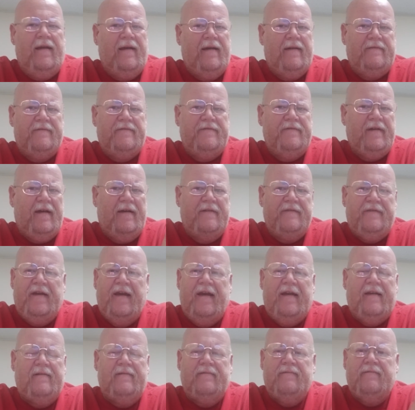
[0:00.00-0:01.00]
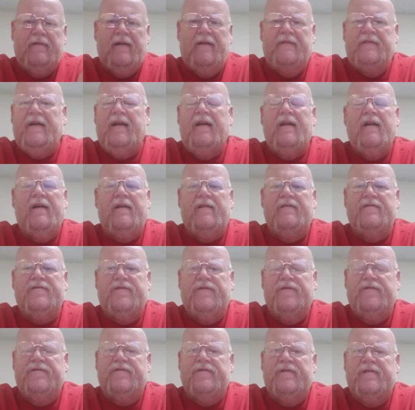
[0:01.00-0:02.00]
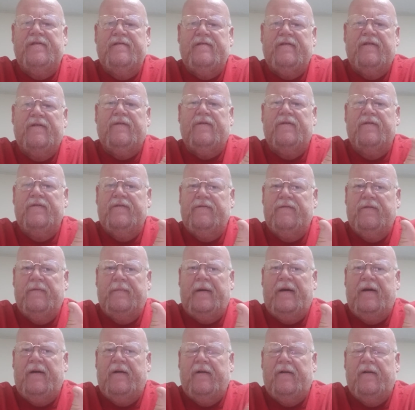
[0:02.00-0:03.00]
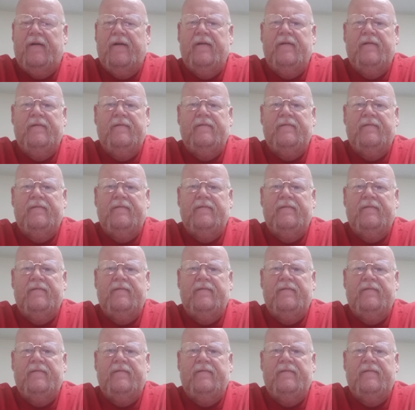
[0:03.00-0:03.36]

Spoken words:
I've had a lot of surgeries, of course, with my heart,